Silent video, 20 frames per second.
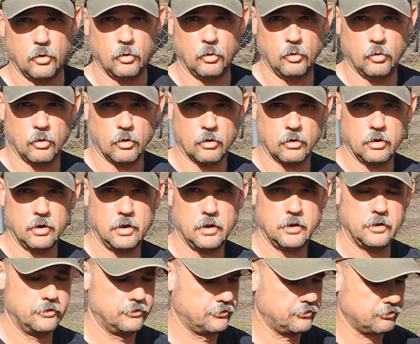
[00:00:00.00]
or
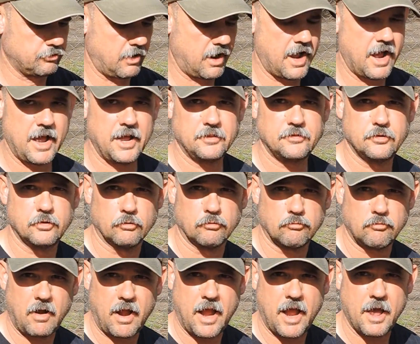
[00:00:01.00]
try to
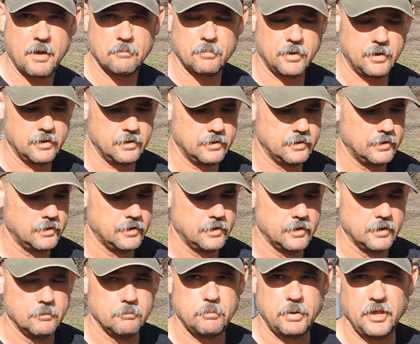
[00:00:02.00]
wrap
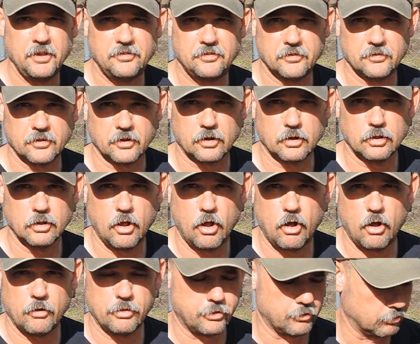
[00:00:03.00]
pieces of cloth